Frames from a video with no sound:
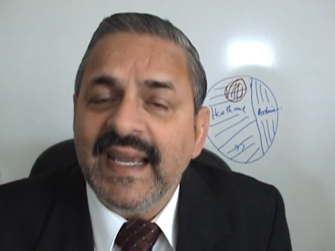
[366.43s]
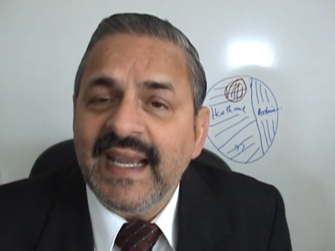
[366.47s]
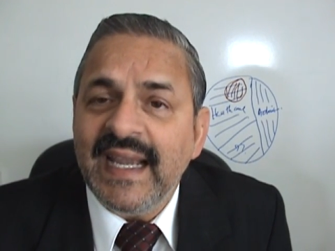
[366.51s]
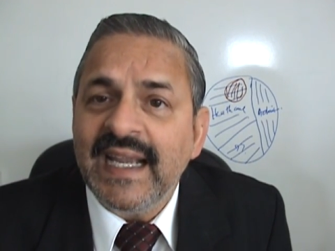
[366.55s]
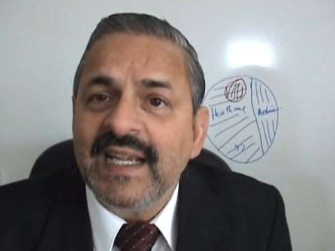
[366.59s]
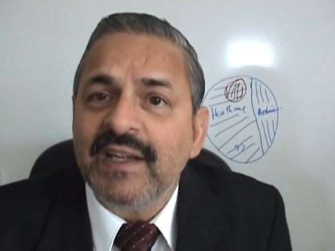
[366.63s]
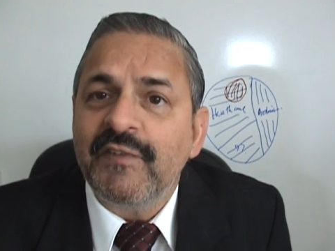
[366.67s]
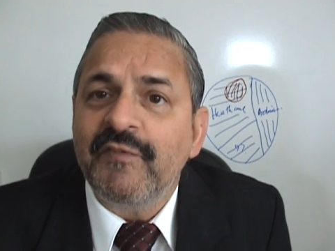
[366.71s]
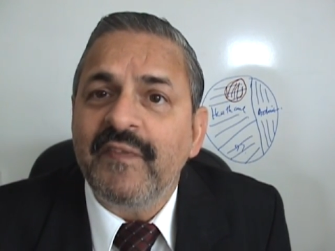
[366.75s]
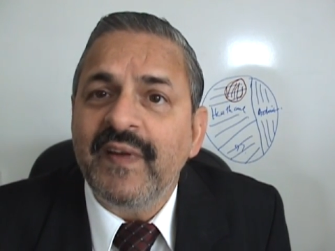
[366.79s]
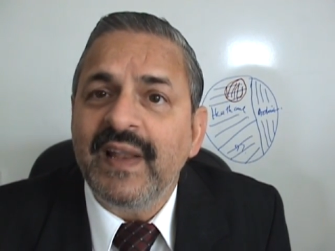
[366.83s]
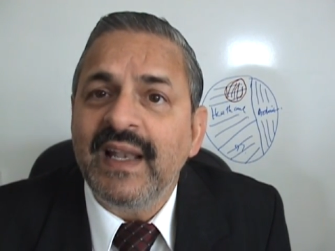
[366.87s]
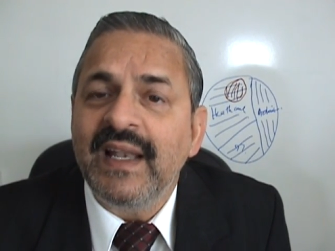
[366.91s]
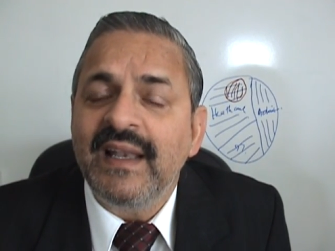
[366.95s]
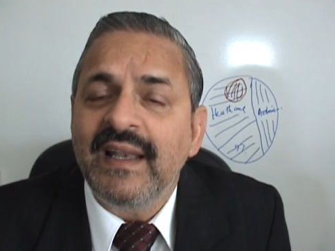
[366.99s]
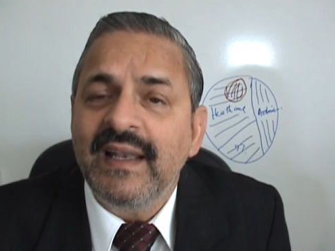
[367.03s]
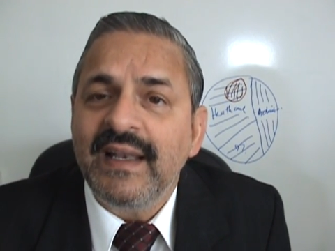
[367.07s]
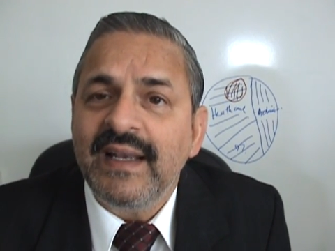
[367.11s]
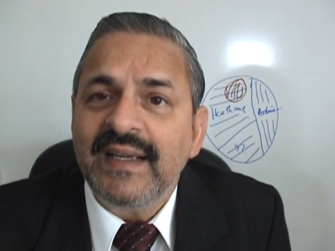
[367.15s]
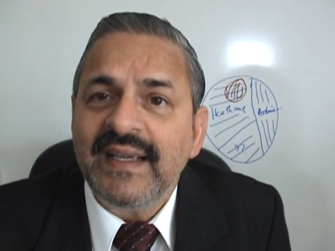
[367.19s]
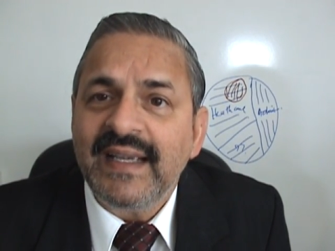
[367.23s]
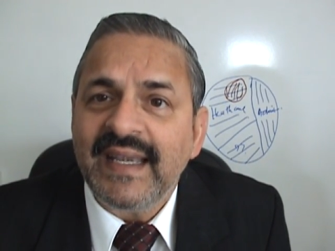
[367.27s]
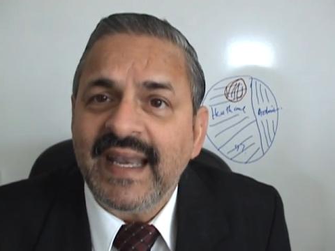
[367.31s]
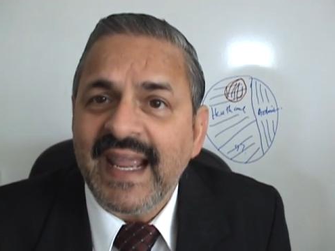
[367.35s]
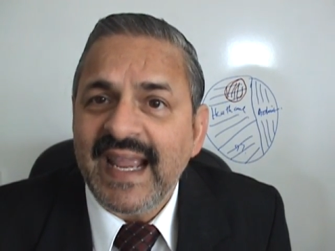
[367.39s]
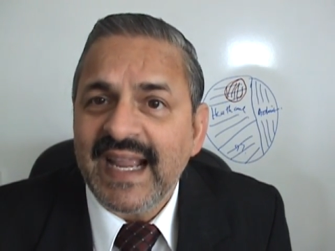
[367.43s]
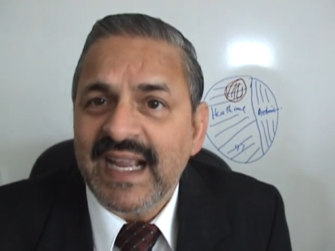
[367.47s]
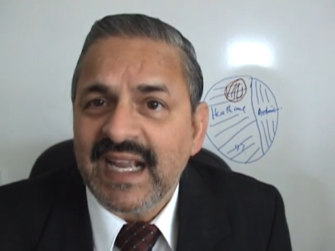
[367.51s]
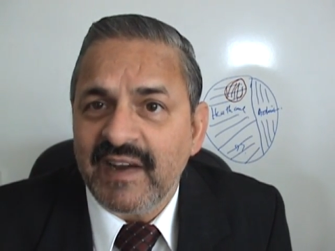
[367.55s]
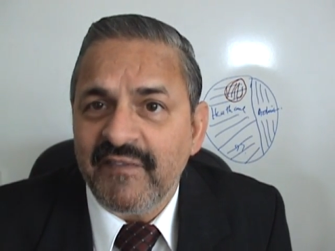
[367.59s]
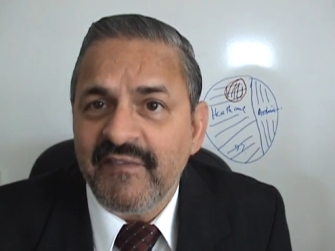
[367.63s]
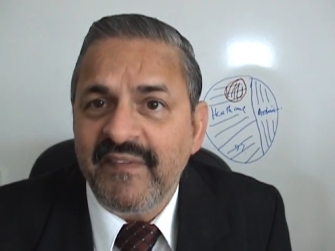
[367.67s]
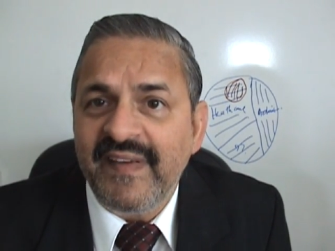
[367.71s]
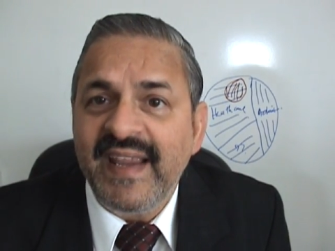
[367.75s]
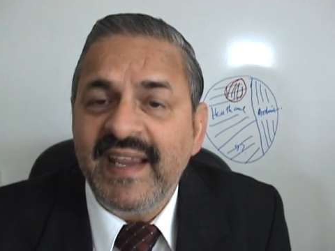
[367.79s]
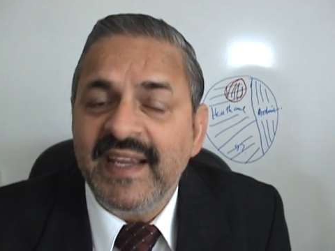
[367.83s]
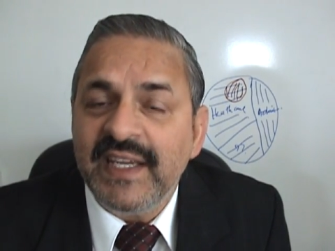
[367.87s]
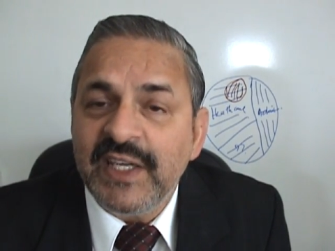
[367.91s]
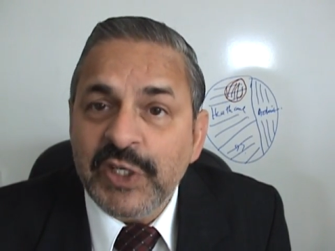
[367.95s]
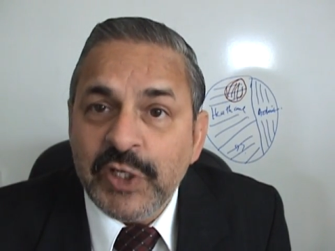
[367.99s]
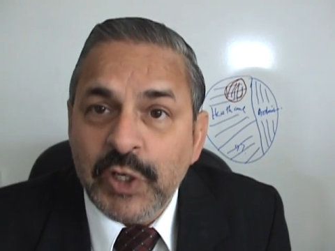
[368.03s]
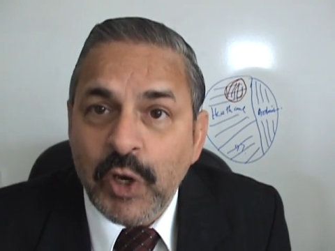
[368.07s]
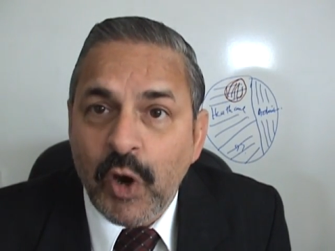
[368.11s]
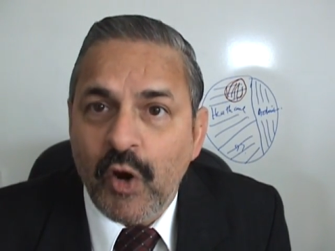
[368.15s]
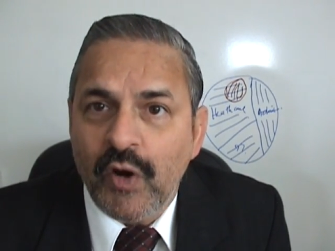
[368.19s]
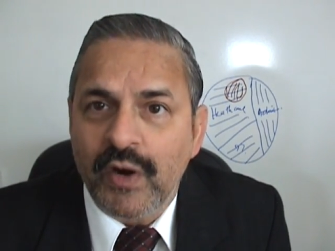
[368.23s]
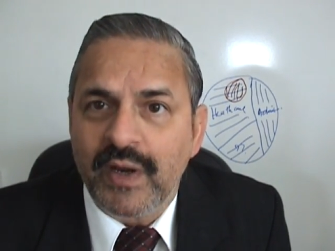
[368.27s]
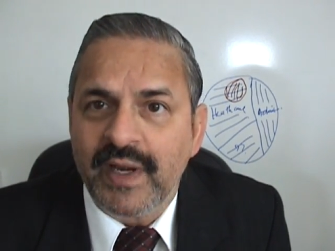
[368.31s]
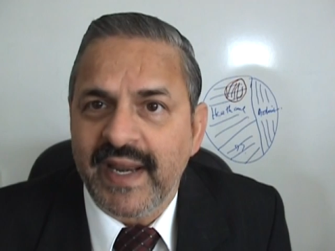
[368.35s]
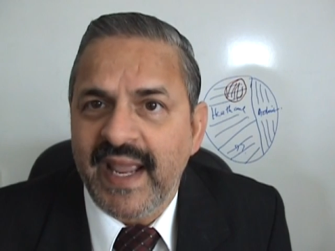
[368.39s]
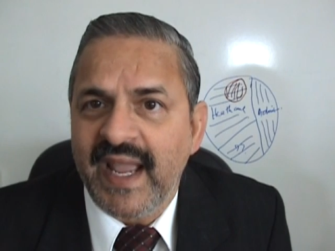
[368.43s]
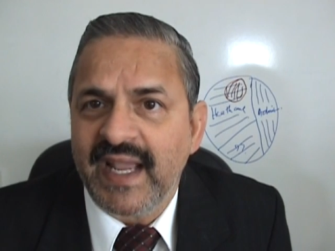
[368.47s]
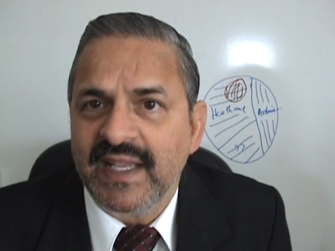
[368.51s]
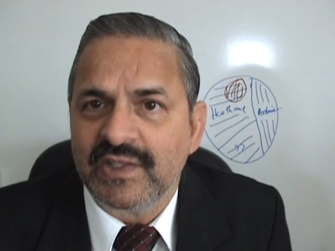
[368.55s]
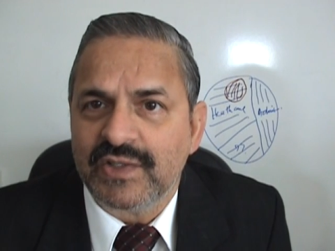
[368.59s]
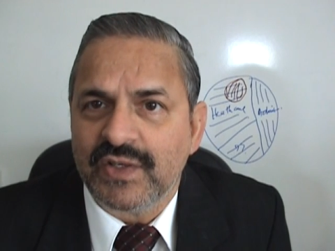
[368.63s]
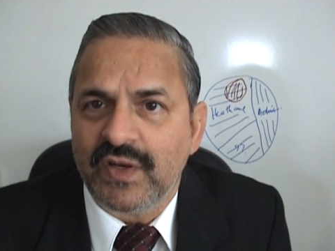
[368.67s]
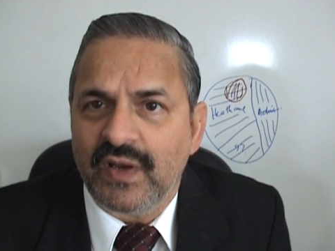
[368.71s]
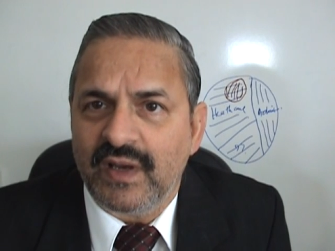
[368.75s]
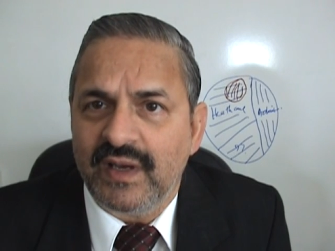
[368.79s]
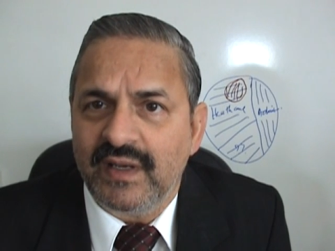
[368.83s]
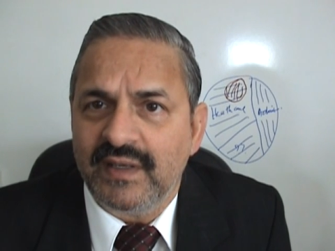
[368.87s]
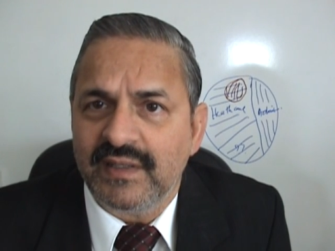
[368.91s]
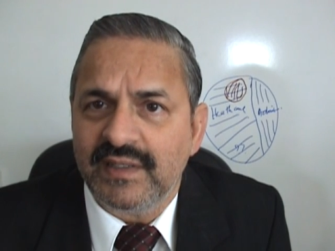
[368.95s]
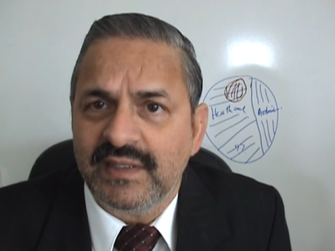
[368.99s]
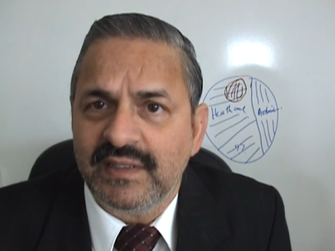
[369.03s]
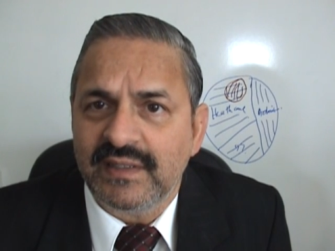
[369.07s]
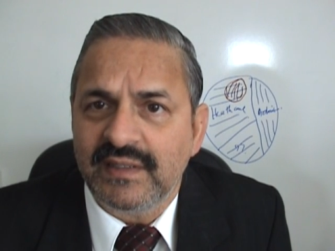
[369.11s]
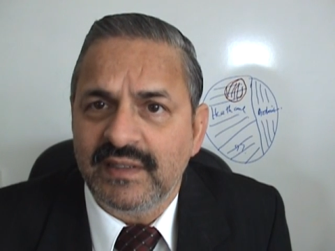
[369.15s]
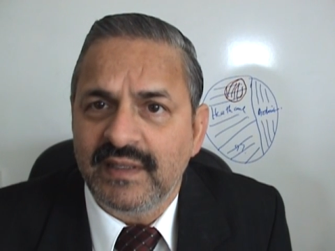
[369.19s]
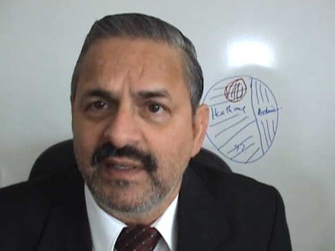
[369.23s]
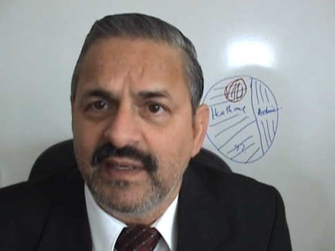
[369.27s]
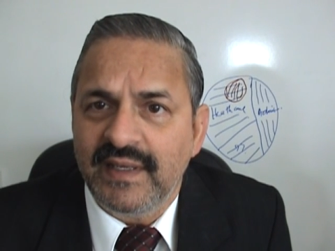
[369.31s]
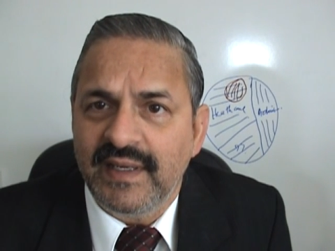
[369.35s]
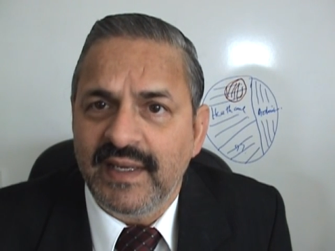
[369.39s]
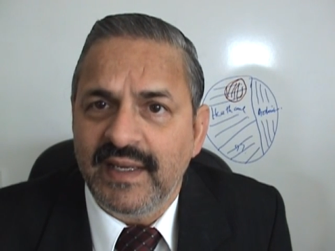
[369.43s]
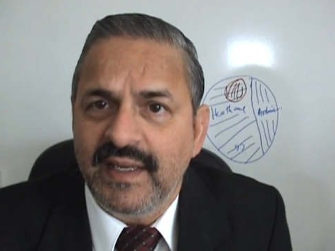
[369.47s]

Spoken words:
it will take away your tax dollars